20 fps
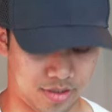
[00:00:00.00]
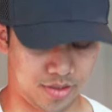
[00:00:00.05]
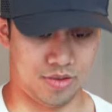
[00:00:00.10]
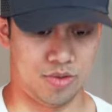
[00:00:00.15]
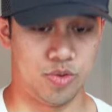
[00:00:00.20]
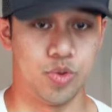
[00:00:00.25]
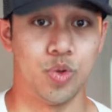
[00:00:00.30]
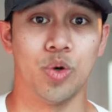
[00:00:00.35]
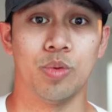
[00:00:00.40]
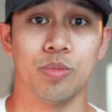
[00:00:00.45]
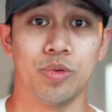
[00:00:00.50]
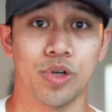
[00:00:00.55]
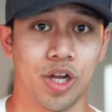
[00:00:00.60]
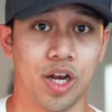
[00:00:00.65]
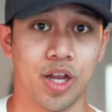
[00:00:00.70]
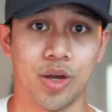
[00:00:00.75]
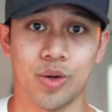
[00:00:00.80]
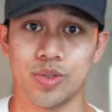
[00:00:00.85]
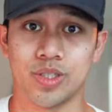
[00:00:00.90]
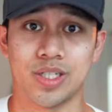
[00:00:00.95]
normal
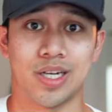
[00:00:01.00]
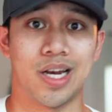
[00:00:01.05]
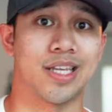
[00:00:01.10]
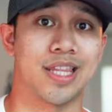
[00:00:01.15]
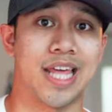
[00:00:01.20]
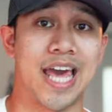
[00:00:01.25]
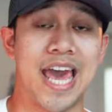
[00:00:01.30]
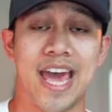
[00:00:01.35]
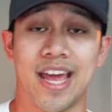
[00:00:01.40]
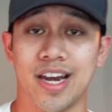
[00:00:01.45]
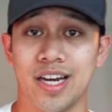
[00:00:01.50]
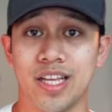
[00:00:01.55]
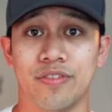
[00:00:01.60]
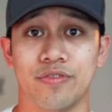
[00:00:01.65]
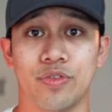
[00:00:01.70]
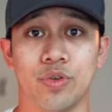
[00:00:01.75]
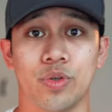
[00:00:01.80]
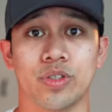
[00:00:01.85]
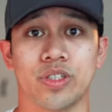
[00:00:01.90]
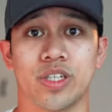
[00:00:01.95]
clothes, like the Henley,
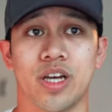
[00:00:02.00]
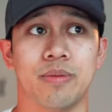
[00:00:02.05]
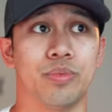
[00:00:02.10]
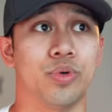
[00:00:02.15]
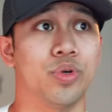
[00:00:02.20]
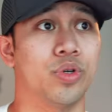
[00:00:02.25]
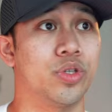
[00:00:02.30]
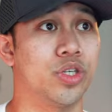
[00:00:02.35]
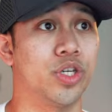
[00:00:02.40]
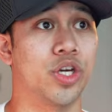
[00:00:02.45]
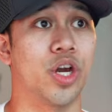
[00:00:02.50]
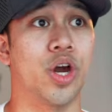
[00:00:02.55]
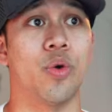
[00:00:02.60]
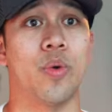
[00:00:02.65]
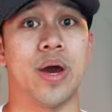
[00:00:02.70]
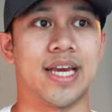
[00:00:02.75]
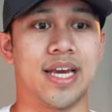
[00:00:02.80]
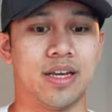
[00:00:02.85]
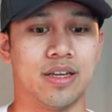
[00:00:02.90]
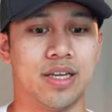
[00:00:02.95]
for example, and you go
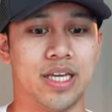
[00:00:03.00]
out,